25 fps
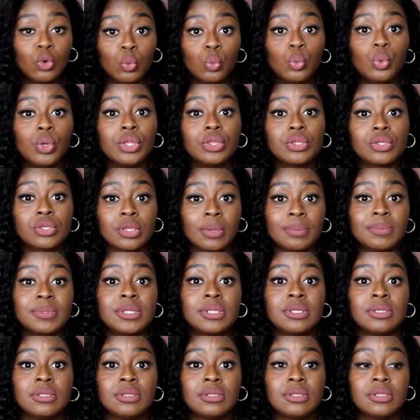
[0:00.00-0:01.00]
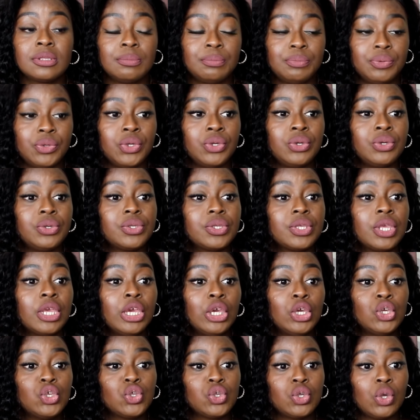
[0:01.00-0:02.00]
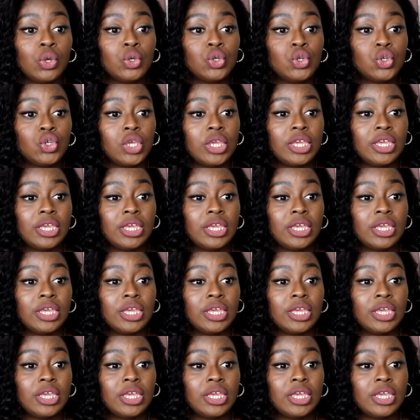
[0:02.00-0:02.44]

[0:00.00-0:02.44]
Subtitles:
with substance abuse. So